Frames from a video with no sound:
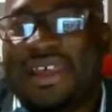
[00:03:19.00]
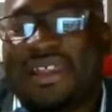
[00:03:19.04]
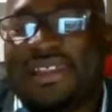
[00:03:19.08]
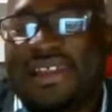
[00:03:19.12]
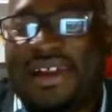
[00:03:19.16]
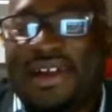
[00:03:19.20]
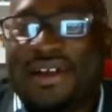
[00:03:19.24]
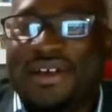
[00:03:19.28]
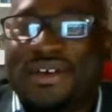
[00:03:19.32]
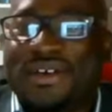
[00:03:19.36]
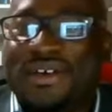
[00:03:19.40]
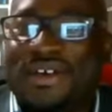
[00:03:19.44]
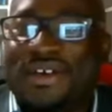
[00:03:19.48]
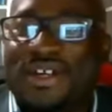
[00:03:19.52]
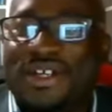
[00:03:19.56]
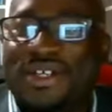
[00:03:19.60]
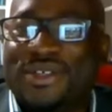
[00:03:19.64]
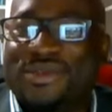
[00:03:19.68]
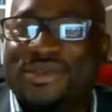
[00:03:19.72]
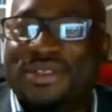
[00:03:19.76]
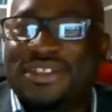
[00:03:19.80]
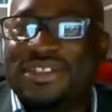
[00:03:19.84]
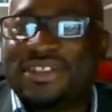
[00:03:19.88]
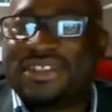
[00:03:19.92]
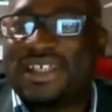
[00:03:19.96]
that
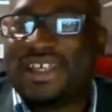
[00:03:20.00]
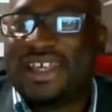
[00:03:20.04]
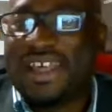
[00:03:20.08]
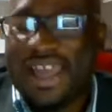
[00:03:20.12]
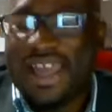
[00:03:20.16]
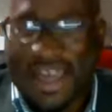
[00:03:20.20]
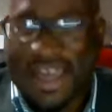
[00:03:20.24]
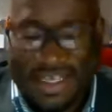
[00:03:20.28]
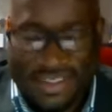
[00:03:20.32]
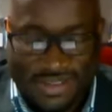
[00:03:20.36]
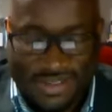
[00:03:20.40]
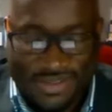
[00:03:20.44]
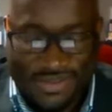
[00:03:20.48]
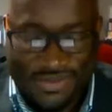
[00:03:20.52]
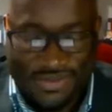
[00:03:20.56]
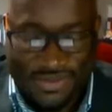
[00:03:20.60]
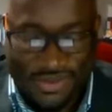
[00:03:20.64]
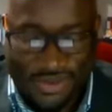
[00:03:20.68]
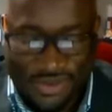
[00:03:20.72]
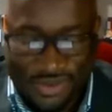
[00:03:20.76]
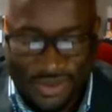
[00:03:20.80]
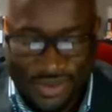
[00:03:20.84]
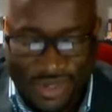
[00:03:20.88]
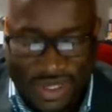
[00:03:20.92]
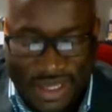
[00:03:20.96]
God will see us
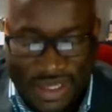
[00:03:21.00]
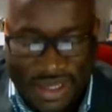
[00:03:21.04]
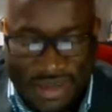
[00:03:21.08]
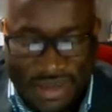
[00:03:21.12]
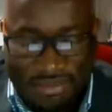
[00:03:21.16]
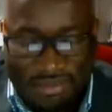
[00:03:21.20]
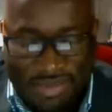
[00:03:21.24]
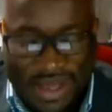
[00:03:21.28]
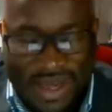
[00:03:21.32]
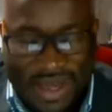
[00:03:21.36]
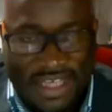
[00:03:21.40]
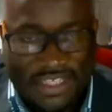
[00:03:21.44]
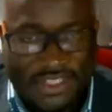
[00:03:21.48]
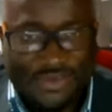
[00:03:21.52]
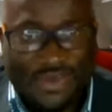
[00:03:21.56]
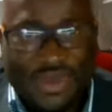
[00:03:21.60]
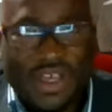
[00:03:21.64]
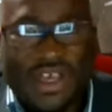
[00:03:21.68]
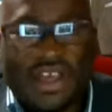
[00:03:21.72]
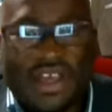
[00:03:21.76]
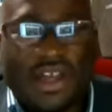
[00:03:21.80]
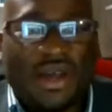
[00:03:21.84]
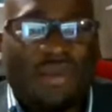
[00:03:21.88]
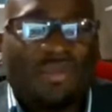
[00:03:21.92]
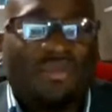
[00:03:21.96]
through. But as
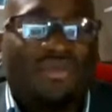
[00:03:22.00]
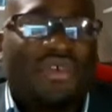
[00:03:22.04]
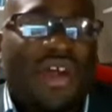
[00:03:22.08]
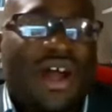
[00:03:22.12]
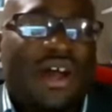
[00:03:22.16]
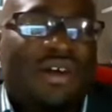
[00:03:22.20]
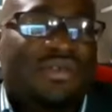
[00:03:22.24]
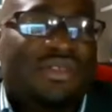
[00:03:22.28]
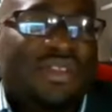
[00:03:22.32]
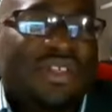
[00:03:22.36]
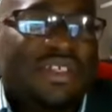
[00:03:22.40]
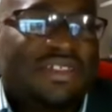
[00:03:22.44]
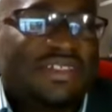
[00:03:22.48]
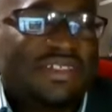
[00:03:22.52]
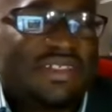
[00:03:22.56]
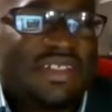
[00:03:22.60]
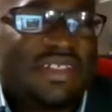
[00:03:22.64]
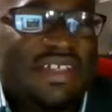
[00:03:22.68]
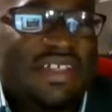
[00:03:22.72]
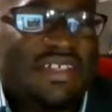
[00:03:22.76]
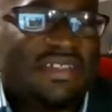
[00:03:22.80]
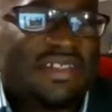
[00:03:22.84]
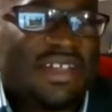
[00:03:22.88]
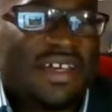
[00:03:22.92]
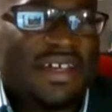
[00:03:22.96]
we come round this
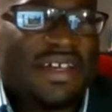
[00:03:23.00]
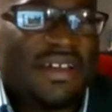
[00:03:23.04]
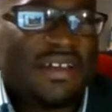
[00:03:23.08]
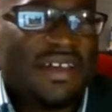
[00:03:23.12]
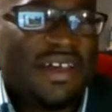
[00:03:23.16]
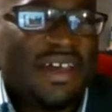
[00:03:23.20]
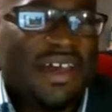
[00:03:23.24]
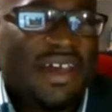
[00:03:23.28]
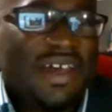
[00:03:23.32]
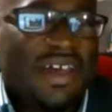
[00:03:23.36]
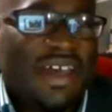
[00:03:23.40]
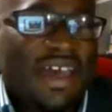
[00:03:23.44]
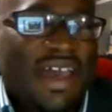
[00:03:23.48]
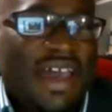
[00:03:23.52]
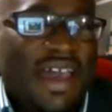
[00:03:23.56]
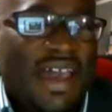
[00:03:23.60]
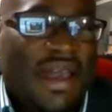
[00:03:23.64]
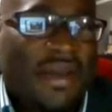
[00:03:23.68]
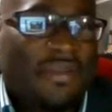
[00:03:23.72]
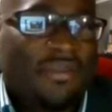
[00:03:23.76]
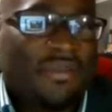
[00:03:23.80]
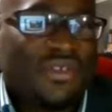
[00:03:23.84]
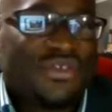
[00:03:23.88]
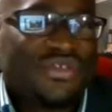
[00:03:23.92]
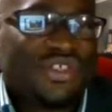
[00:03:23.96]
season,
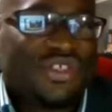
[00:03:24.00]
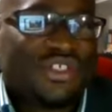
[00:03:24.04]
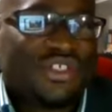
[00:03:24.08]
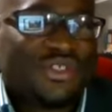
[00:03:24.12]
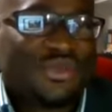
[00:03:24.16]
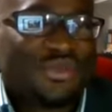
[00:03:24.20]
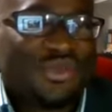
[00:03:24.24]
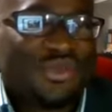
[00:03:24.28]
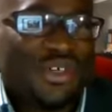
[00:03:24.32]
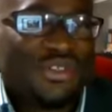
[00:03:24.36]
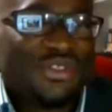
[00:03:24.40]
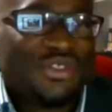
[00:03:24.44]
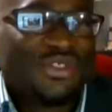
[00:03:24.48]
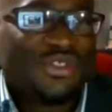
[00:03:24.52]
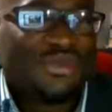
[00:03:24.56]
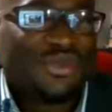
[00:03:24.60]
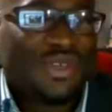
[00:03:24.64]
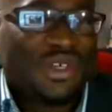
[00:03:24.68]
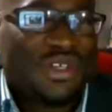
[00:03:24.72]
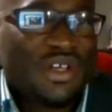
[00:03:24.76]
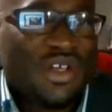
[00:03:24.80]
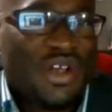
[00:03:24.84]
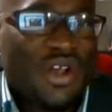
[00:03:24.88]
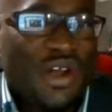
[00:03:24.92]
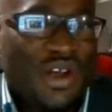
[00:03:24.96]
um, just want
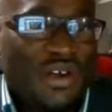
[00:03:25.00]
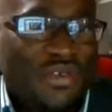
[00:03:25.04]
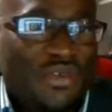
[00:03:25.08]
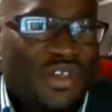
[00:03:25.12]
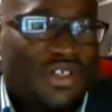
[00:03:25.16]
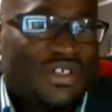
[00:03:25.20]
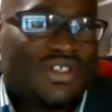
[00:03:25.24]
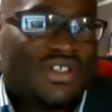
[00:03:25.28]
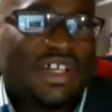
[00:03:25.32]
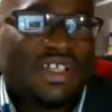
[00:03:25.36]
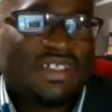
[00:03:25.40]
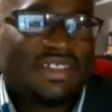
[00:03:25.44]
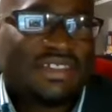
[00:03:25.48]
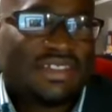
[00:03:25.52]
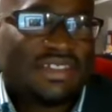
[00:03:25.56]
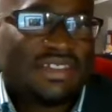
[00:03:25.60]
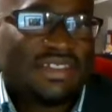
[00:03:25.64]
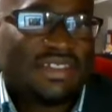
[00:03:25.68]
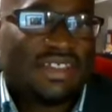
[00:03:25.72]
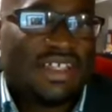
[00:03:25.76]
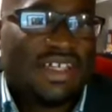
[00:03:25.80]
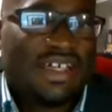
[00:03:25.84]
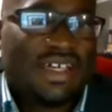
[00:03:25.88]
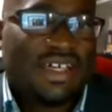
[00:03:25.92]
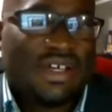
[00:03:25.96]
to encourage
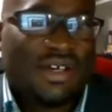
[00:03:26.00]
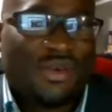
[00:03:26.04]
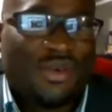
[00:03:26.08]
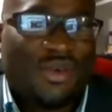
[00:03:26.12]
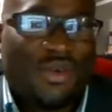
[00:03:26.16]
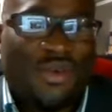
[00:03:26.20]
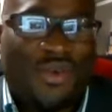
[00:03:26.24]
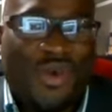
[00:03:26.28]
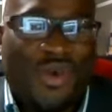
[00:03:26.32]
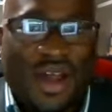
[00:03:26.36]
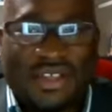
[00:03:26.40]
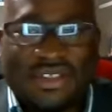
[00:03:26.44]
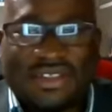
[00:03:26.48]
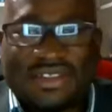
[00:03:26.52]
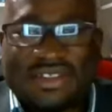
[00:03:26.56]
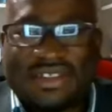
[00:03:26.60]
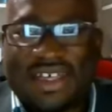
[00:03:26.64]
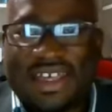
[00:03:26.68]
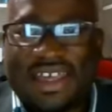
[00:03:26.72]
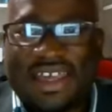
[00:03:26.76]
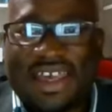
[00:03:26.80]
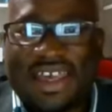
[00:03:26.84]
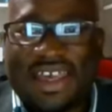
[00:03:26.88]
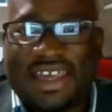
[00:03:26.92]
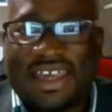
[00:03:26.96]
us
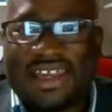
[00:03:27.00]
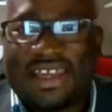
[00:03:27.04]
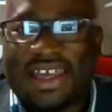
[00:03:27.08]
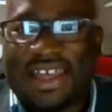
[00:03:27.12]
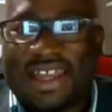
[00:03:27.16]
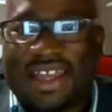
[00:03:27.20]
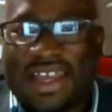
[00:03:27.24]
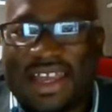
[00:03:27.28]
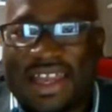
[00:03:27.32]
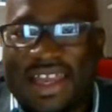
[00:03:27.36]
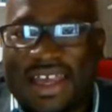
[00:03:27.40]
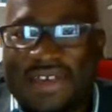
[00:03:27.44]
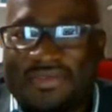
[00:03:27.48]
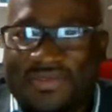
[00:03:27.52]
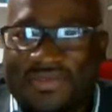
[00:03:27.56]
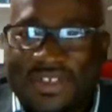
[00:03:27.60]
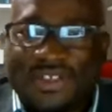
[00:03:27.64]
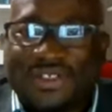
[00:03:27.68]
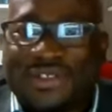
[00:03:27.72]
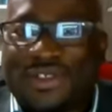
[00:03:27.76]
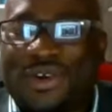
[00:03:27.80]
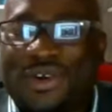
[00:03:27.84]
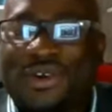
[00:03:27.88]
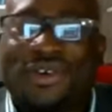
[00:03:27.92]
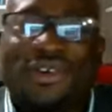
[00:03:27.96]
once again and lift
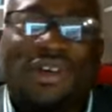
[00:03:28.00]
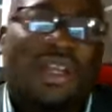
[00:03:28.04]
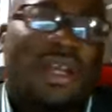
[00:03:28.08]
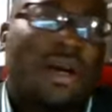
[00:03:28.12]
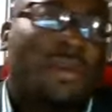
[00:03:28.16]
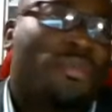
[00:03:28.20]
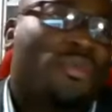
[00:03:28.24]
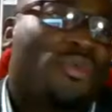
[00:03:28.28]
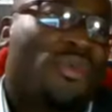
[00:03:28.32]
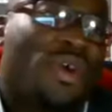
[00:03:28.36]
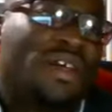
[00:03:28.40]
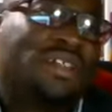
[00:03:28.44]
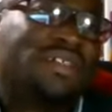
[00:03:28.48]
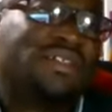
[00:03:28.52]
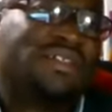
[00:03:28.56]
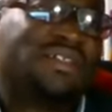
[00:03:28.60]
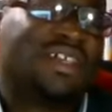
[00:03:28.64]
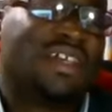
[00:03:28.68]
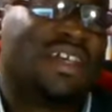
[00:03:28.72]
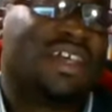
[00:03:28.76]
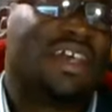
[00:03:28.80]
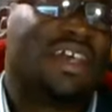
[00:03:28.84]
us all up once